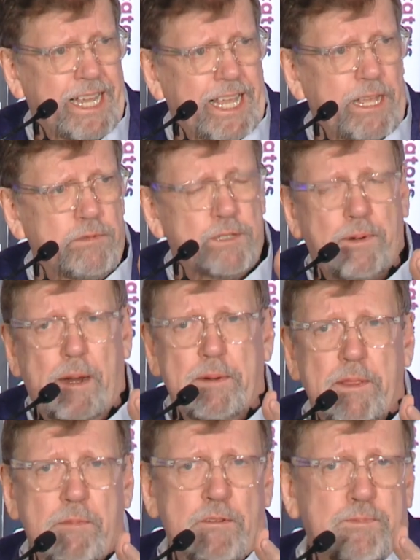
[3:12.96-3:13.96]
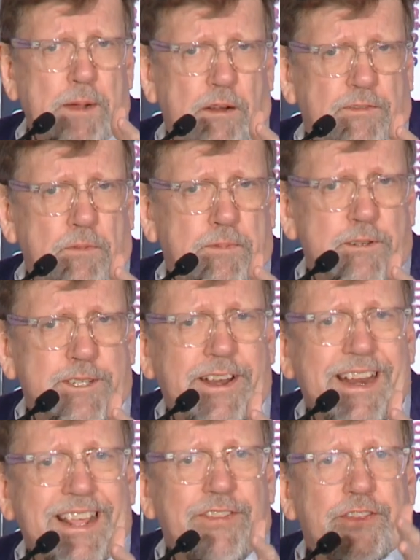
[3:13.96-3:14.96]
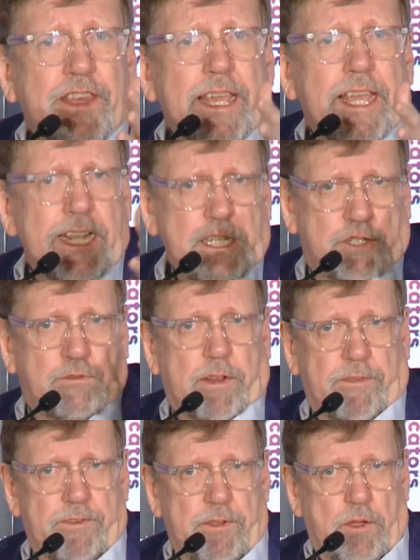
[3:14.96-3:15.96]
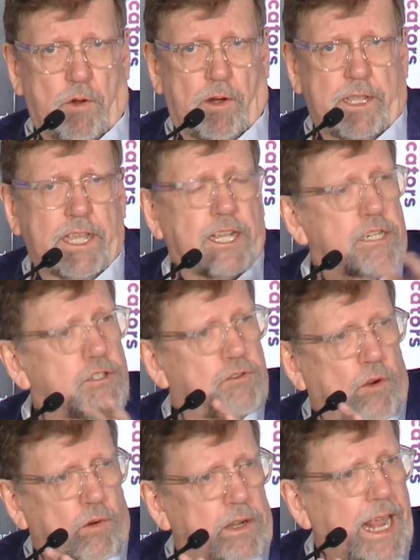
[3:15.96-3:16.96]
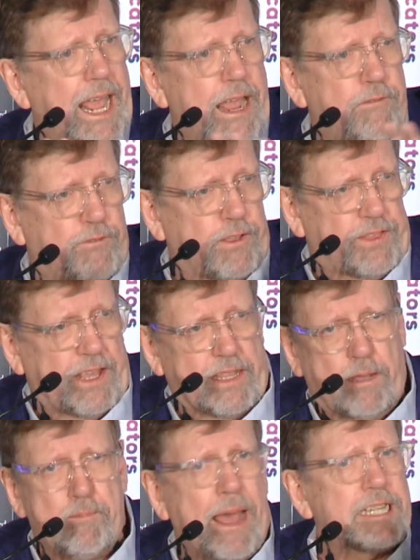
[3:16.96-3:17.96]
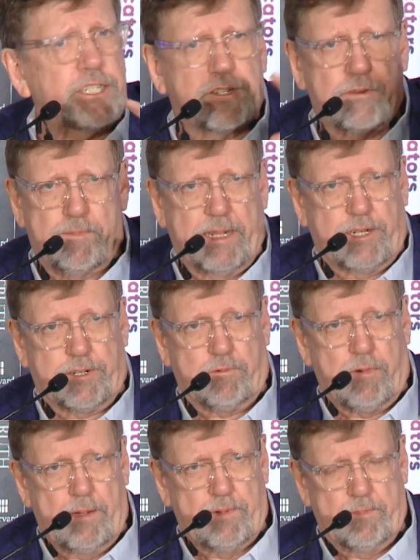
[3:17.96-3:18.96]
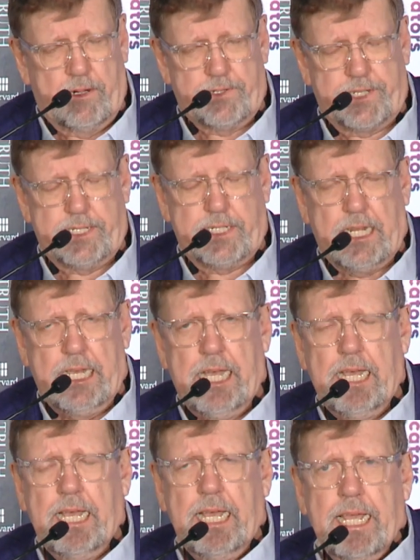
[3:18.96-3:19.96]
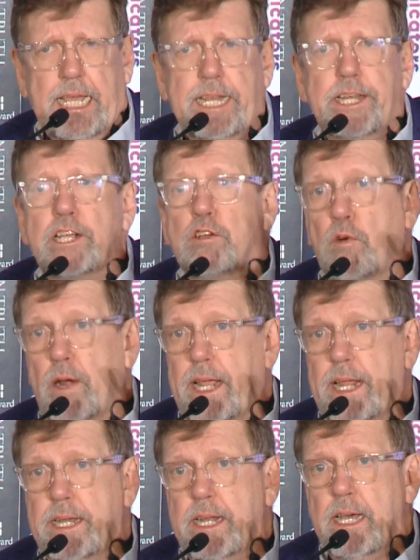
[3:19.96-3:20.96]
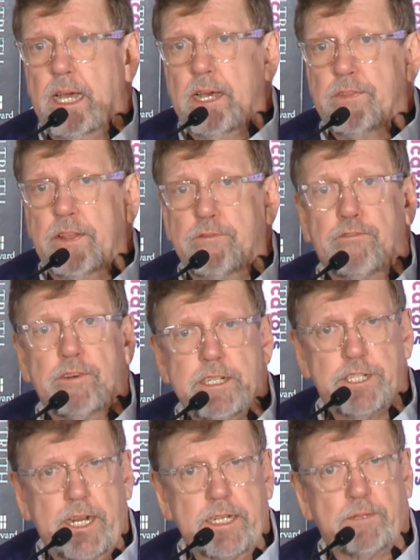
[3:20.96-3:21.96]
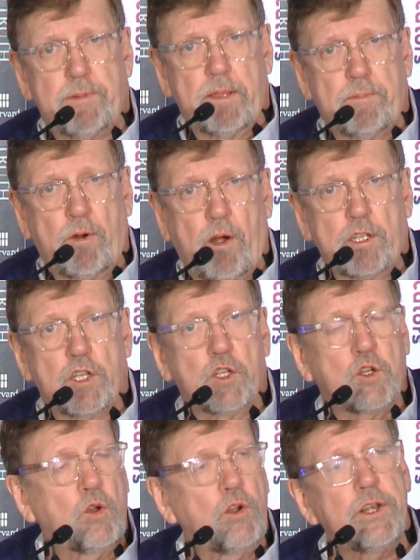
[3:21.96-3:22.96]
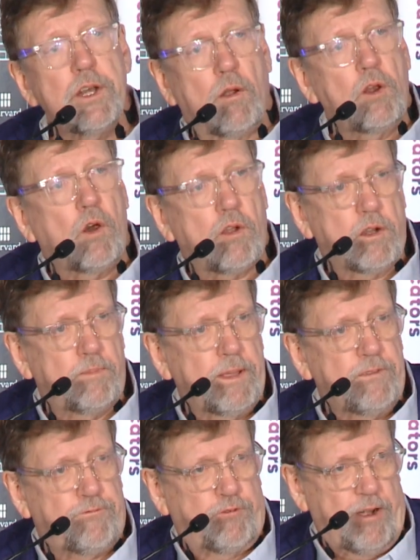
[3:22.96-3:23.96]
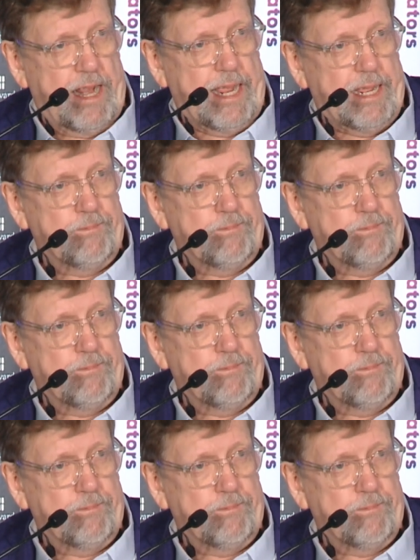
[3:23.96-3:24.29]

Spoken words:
He was probably the most powerful person in the history of New York. He controlled everything, the master builder, Robert Moses. He decreed that Free Shakespeare in the Park could no longer be free,